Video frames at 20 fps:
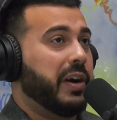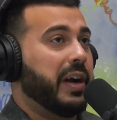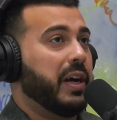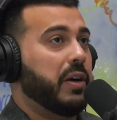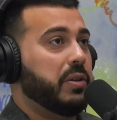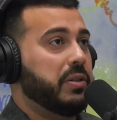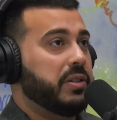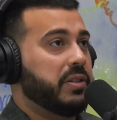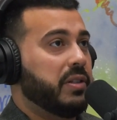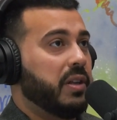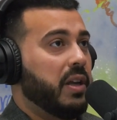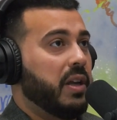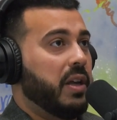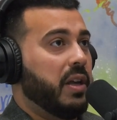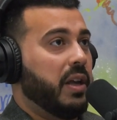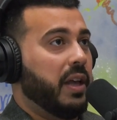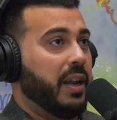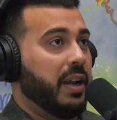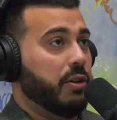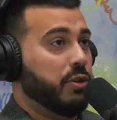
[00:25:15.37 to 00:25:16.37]
house,
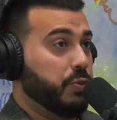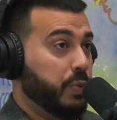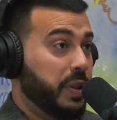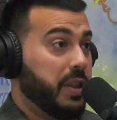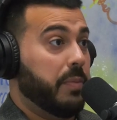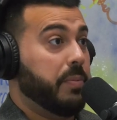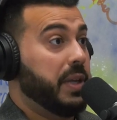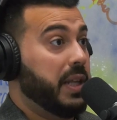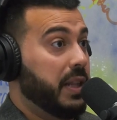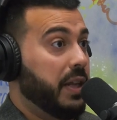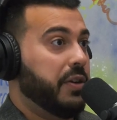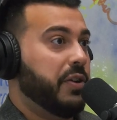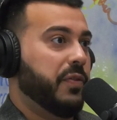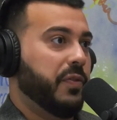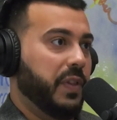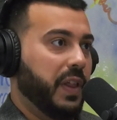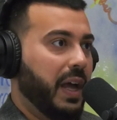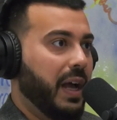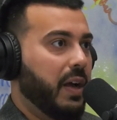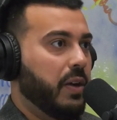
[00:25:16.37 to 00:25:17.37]
and I was with a B lender
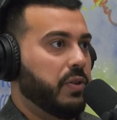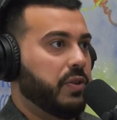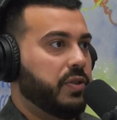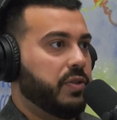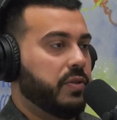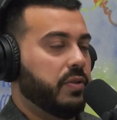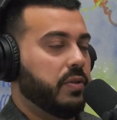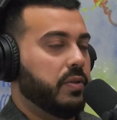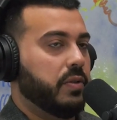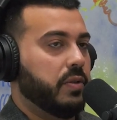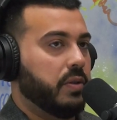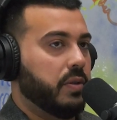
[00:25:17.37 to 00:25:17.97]
for the house,